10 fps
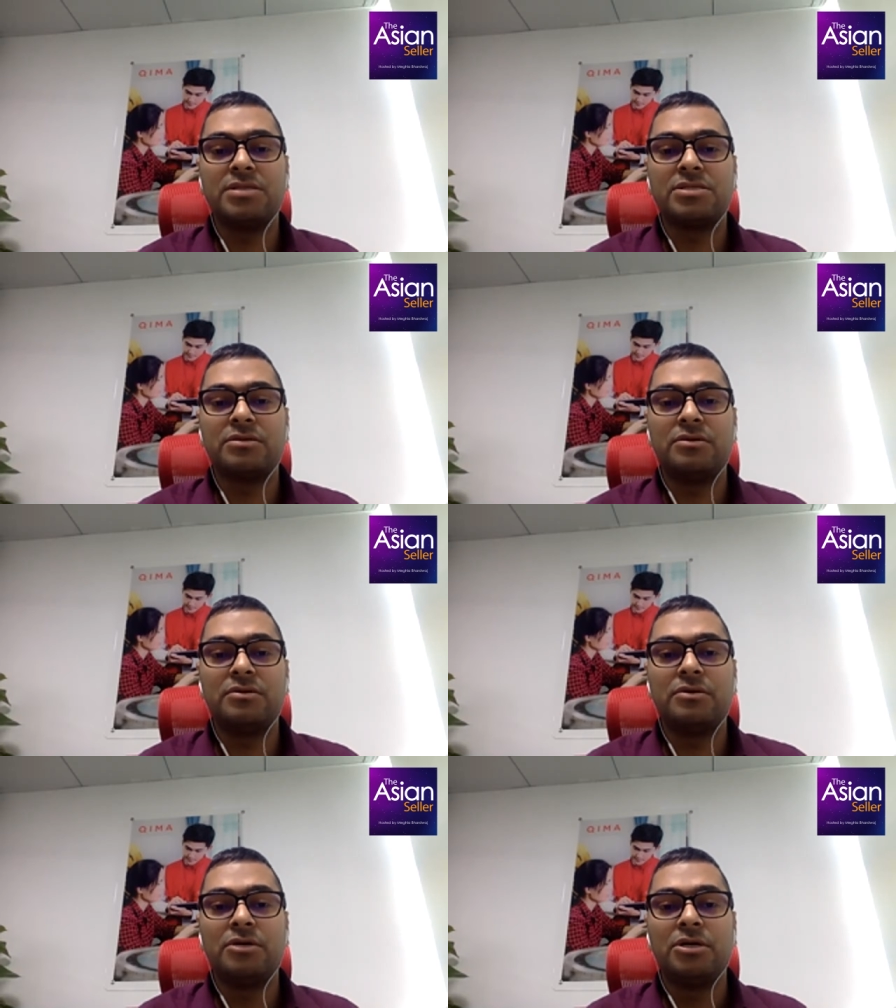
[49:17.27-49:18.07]

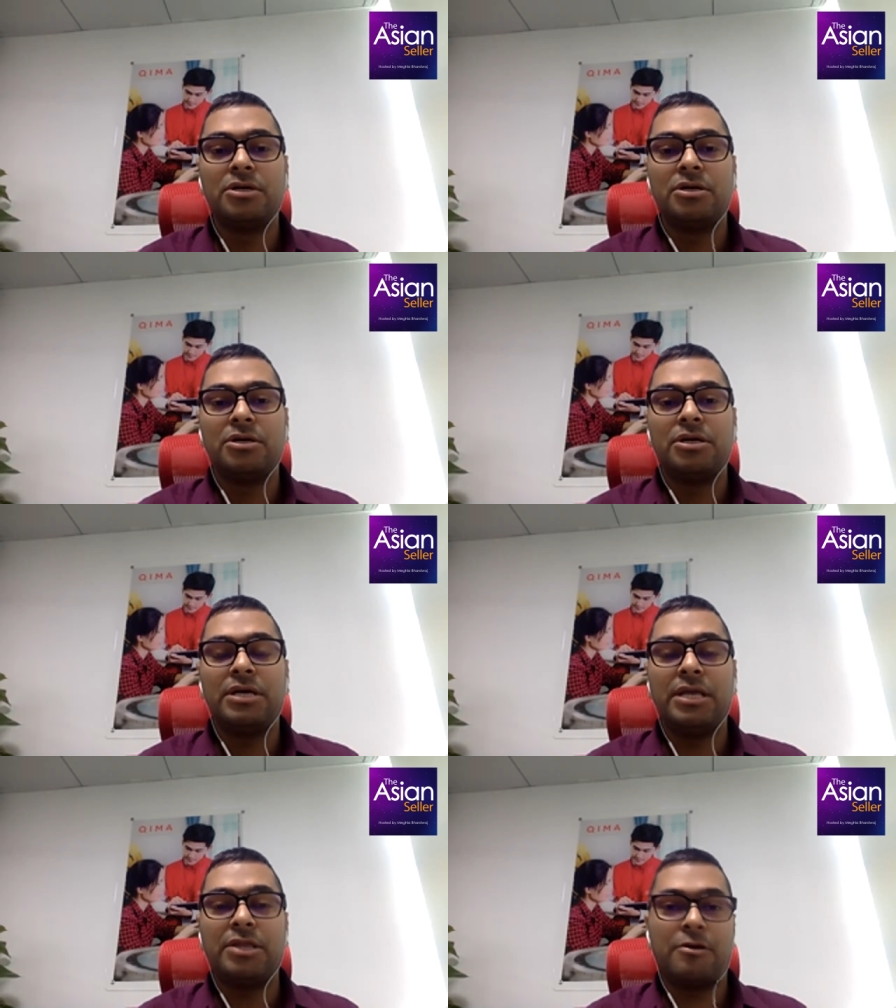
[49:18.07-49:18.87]
So
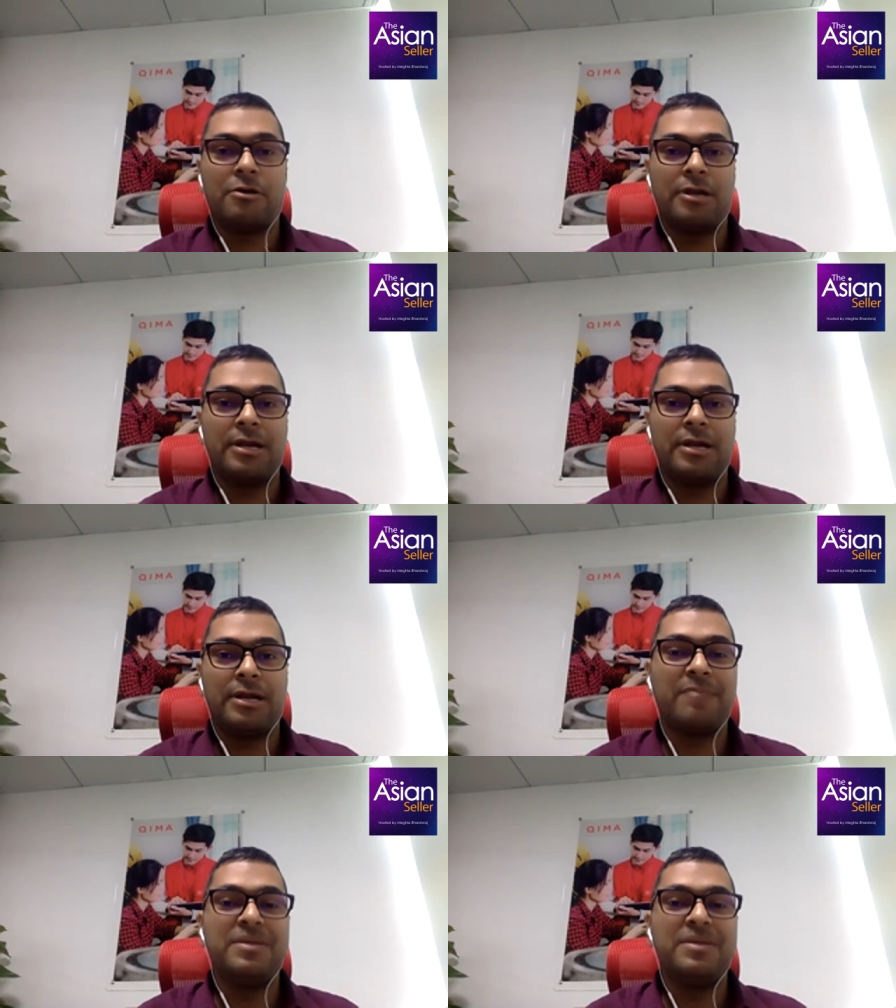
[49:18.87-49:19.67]
he thought,
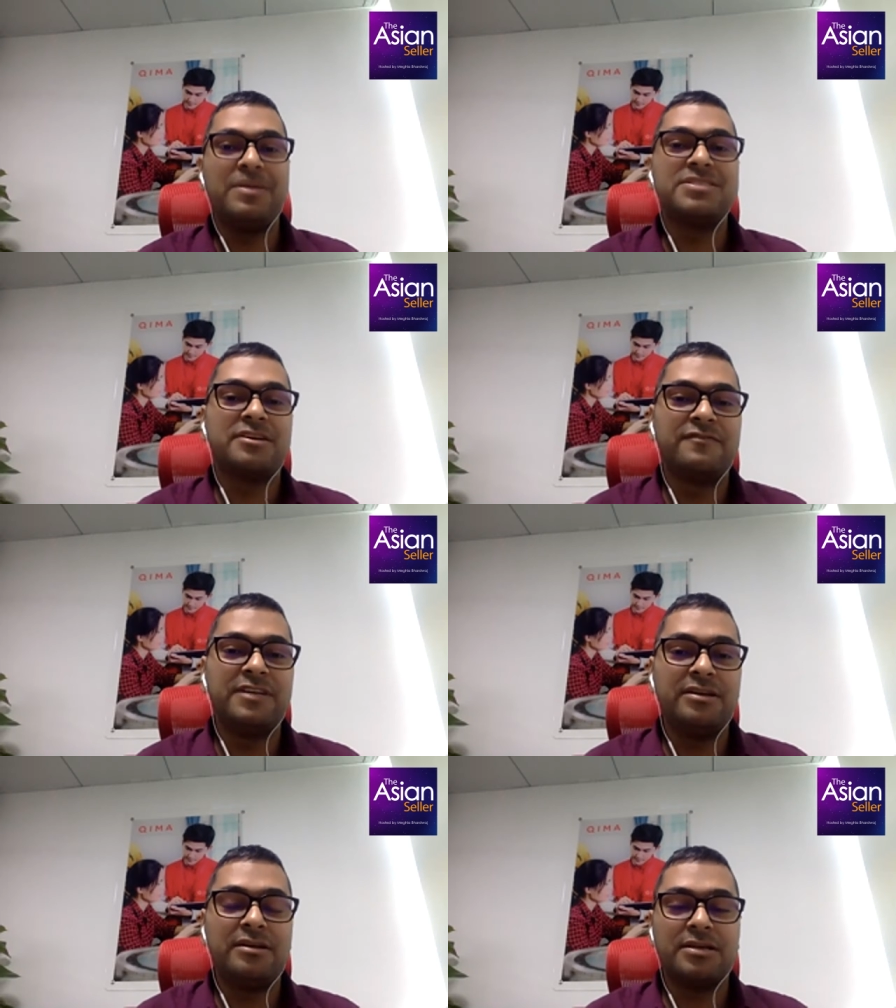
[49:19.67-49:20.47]
let me serve
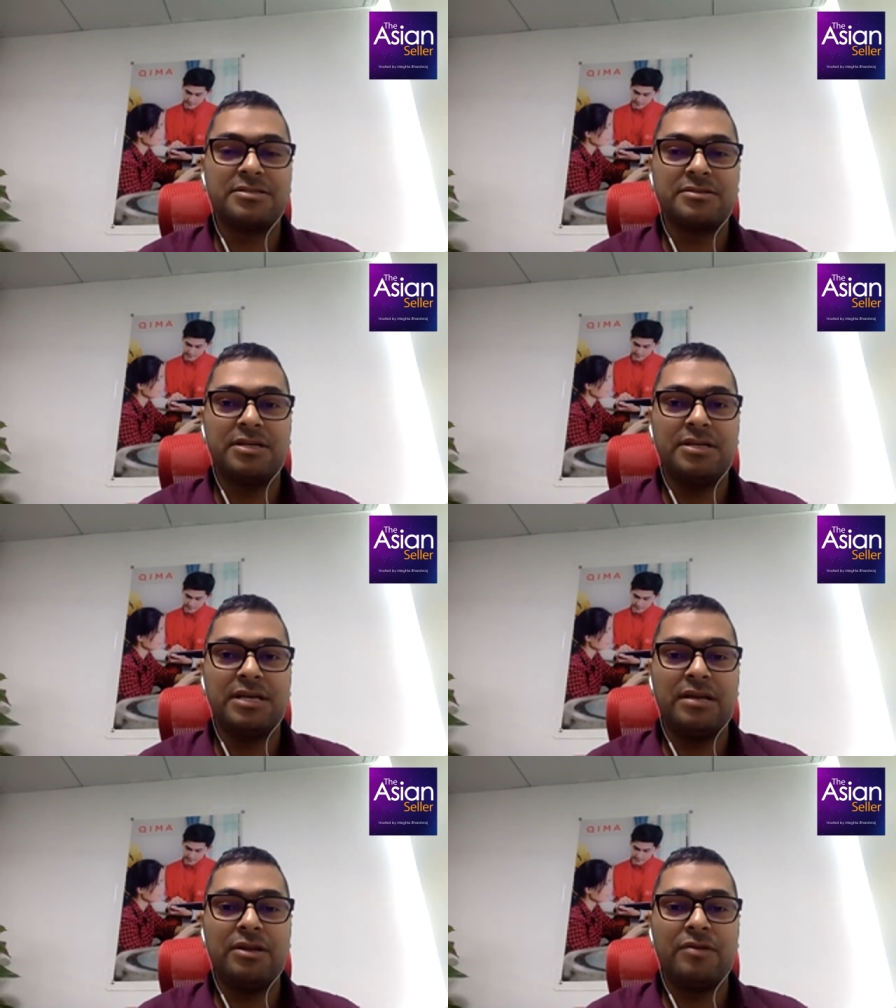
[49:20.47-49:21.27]
the industry
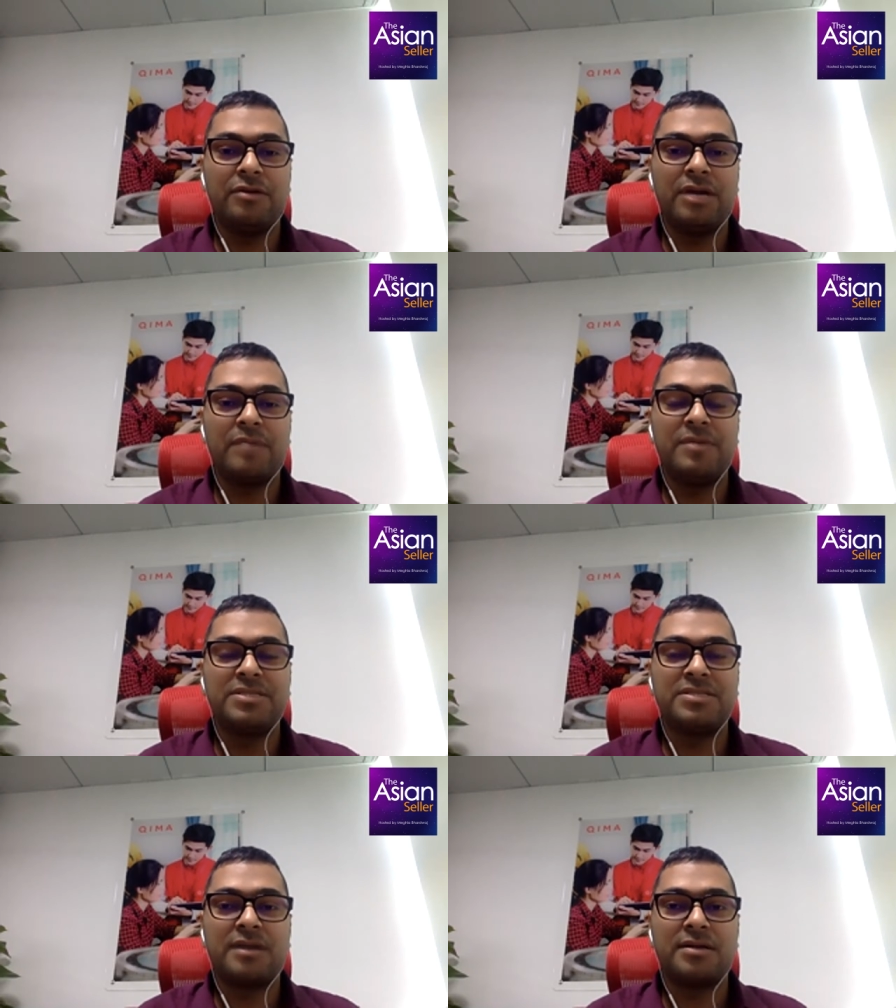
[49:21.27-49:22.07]
and let me
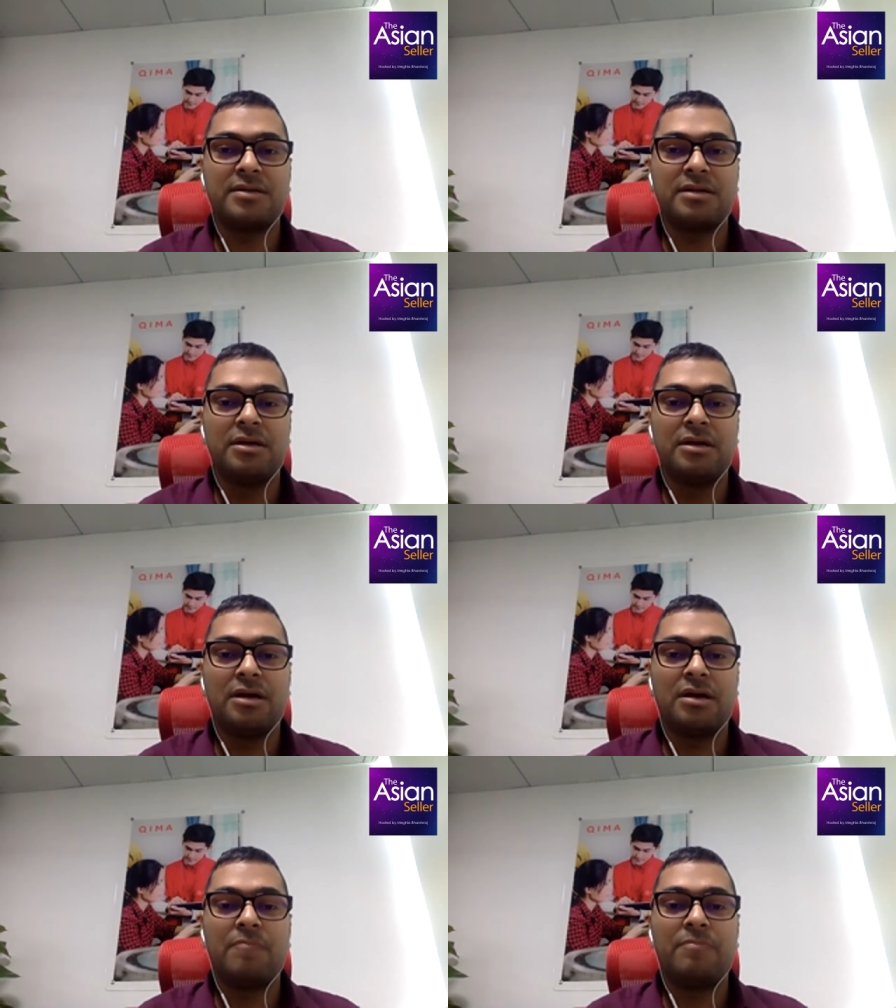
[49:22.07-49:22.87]
start a
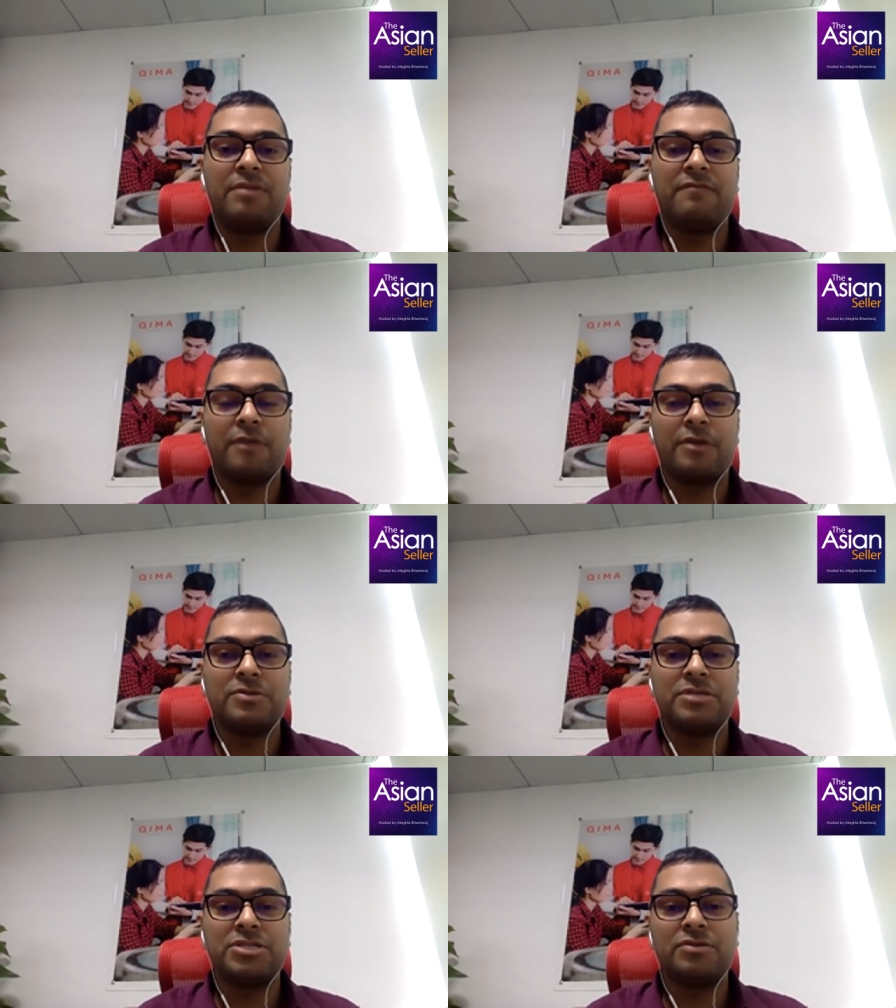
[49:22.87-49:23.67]
company for
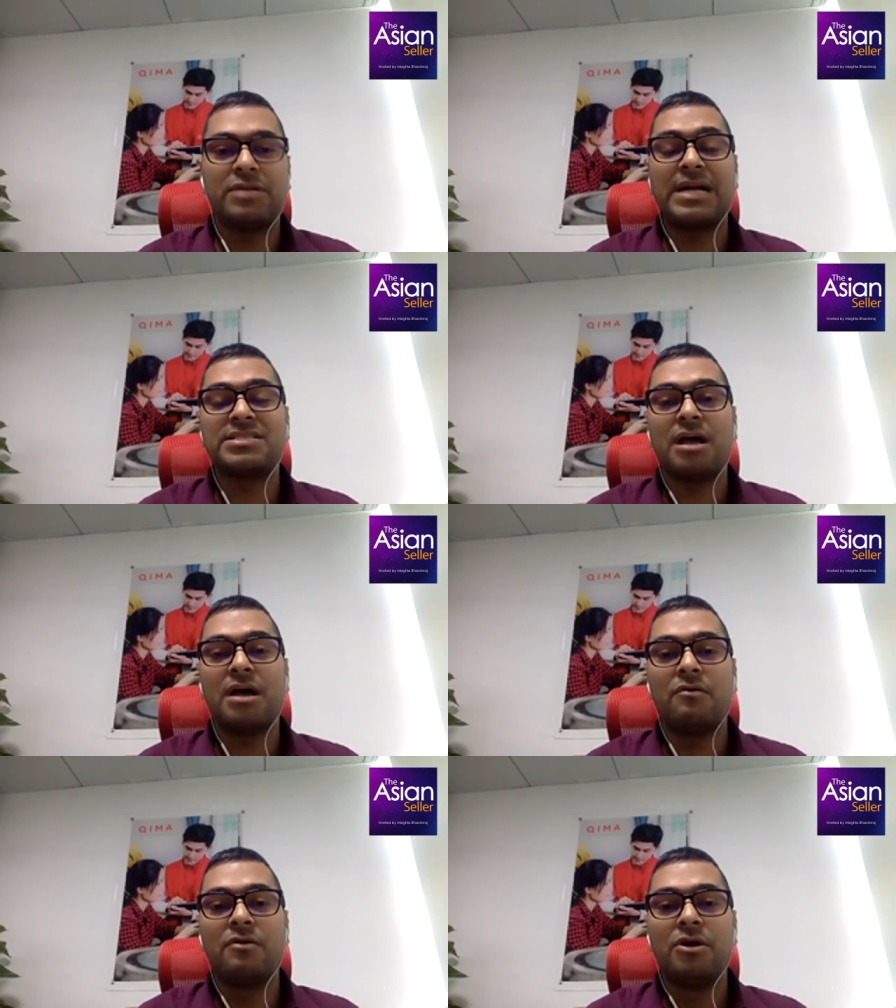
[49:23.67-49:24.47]
QC. So that's how